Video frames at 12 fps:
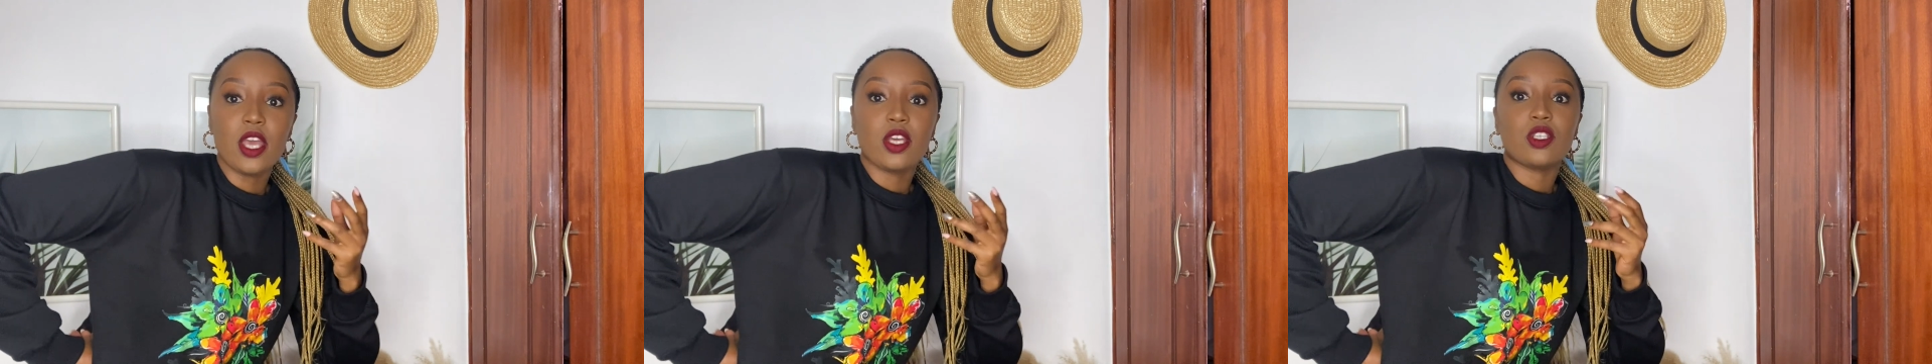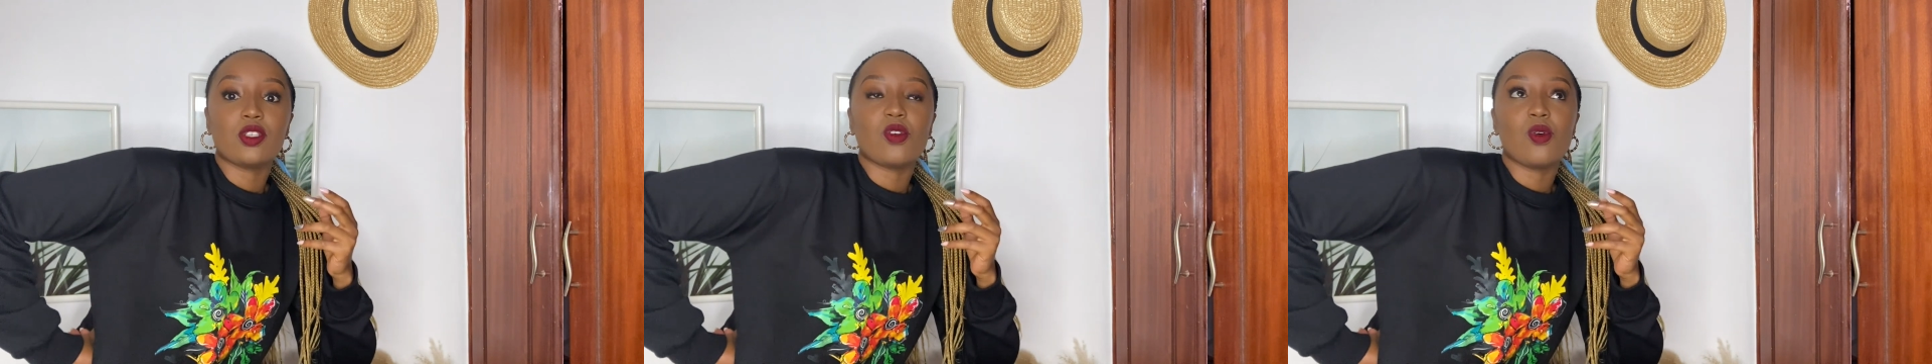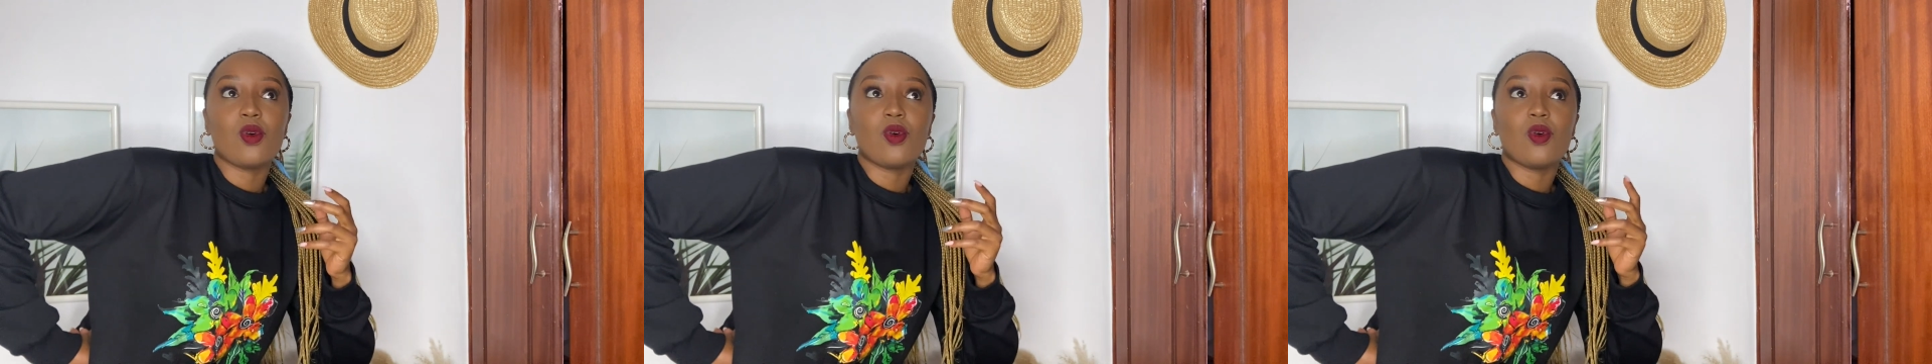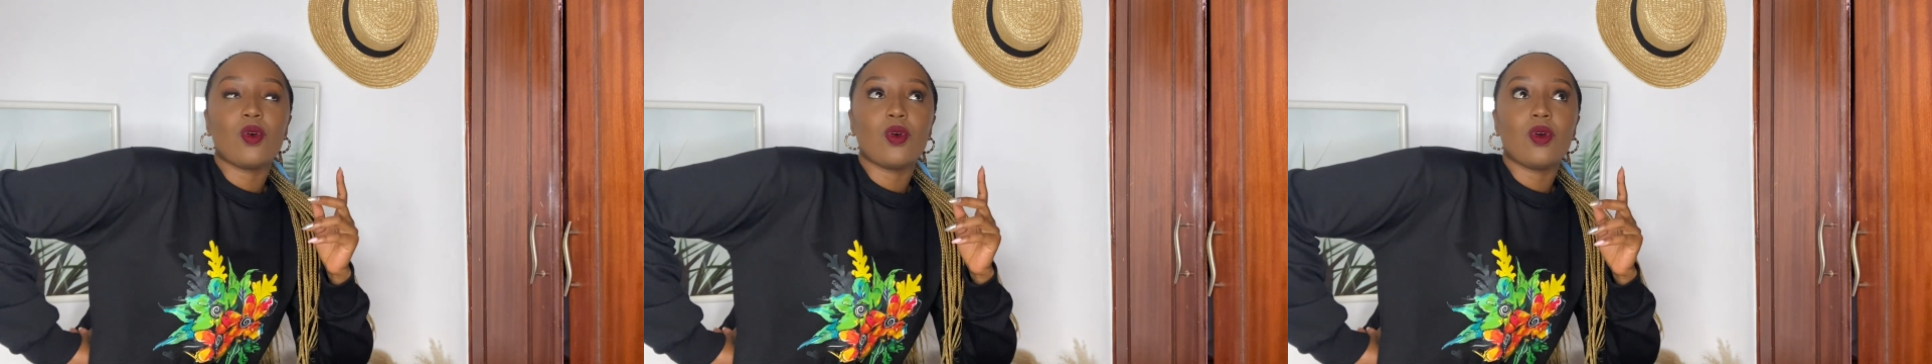
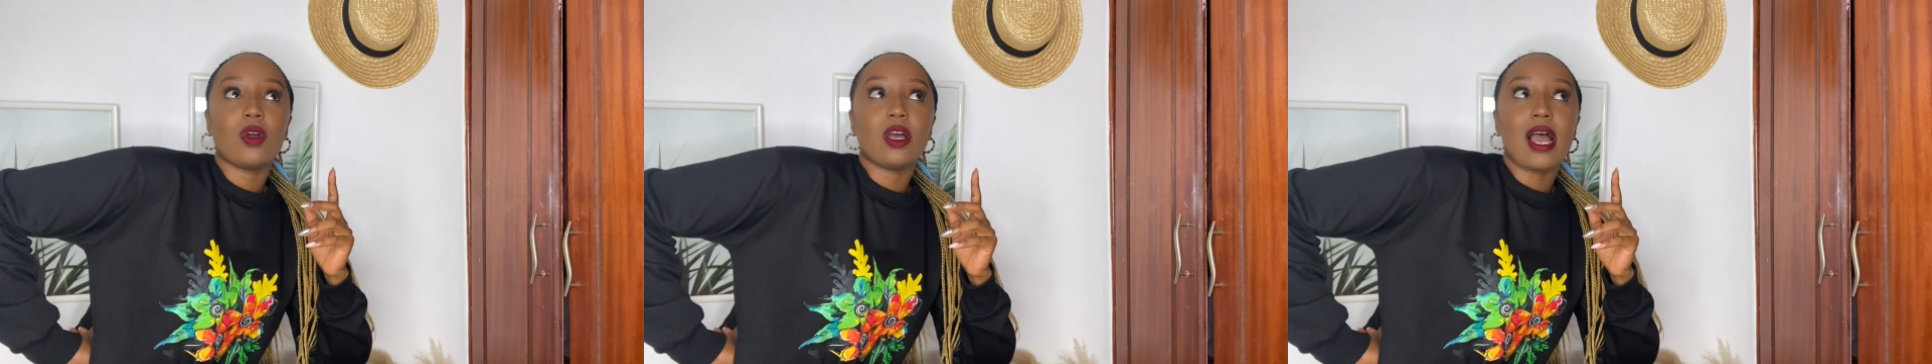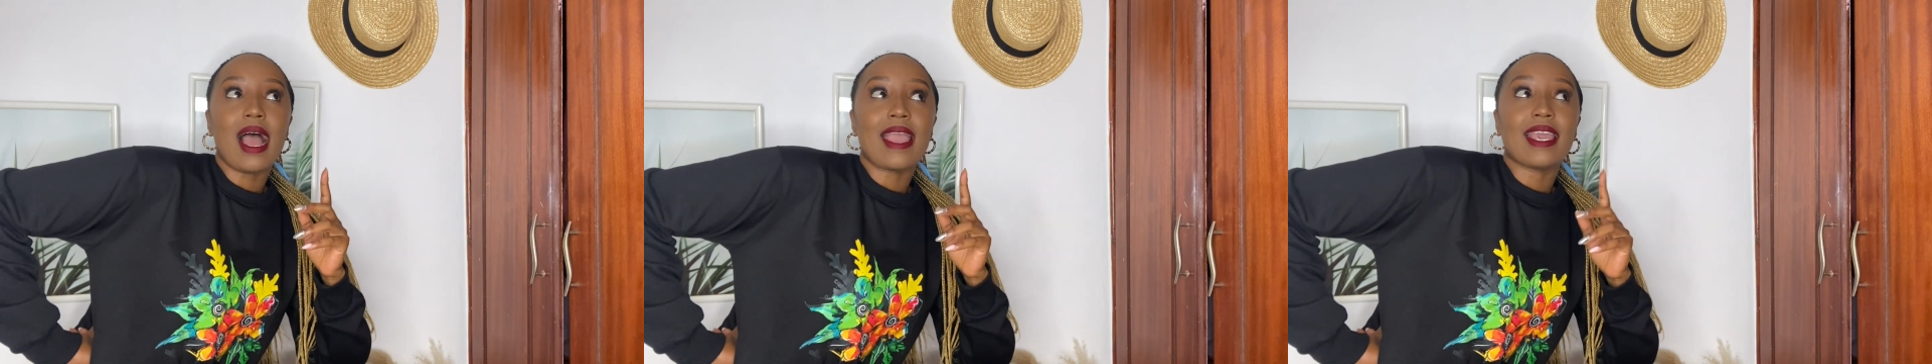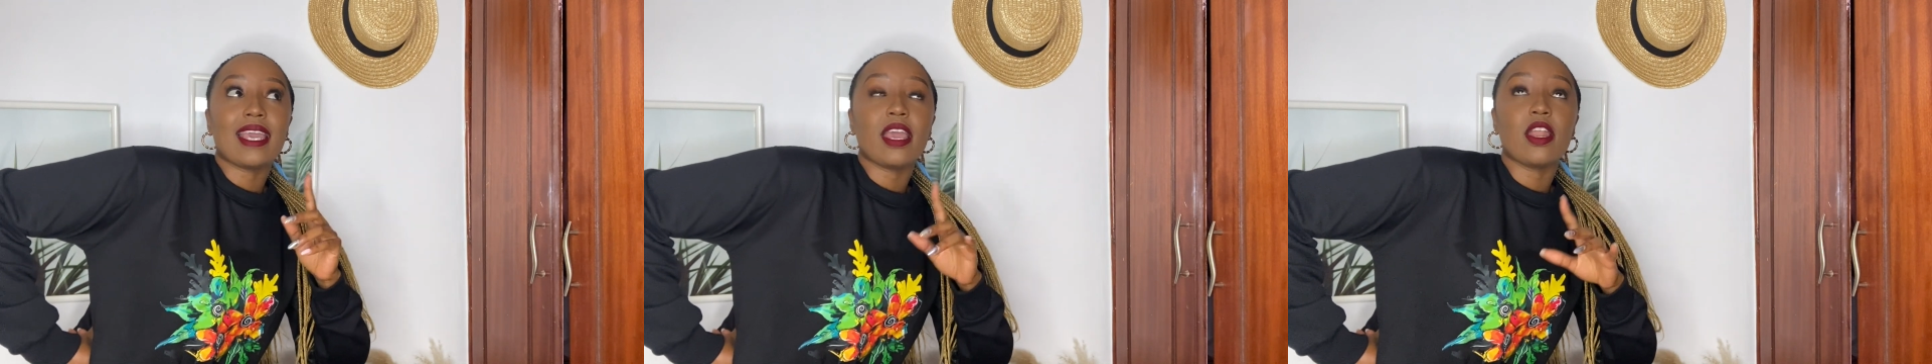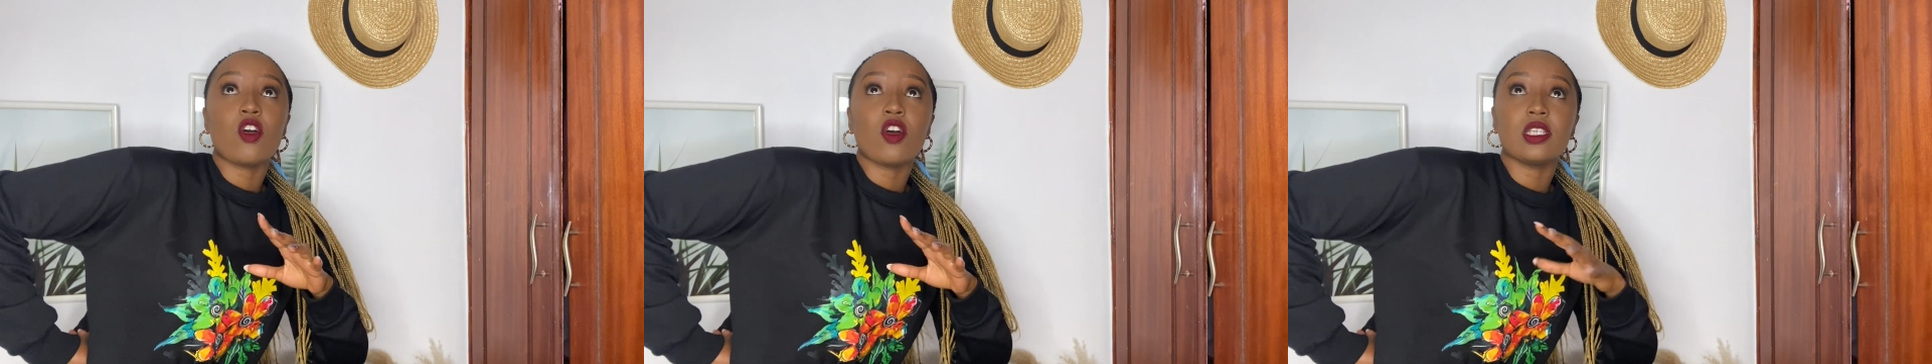So I
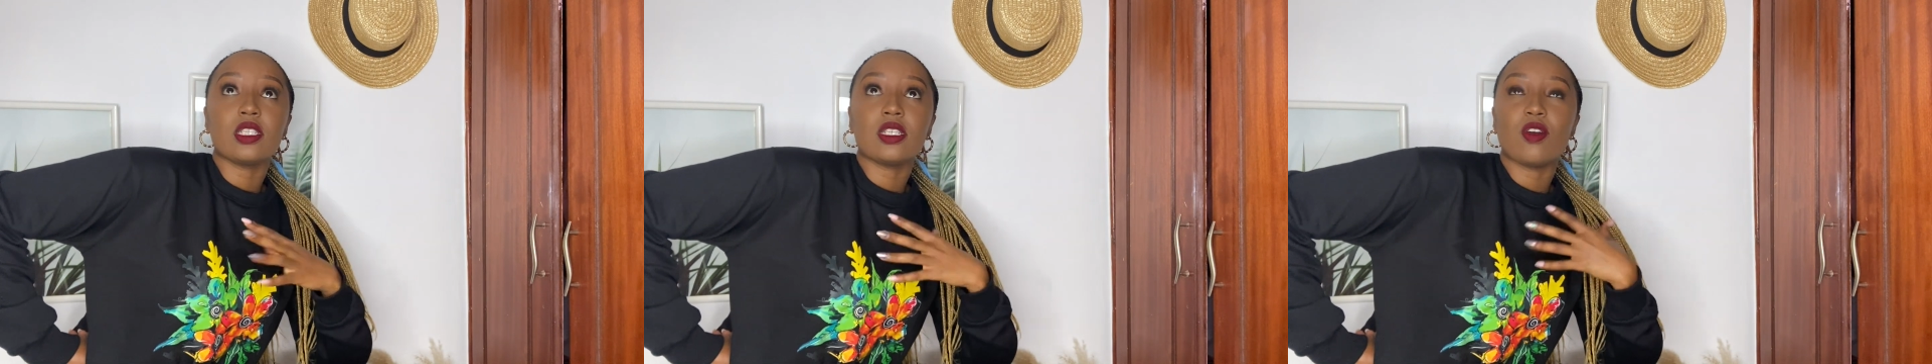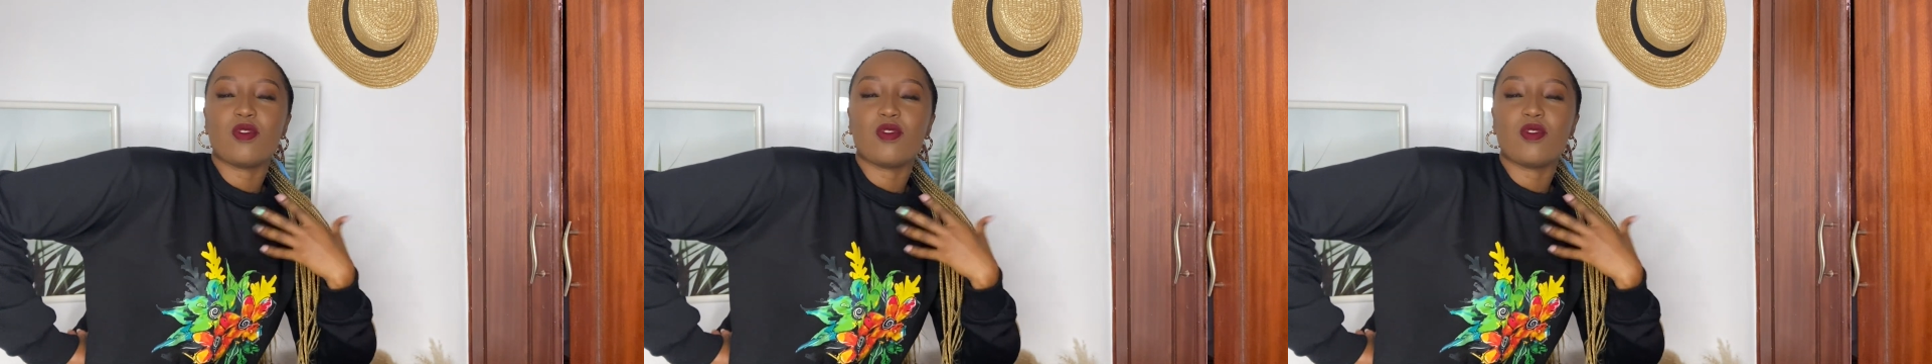cannot,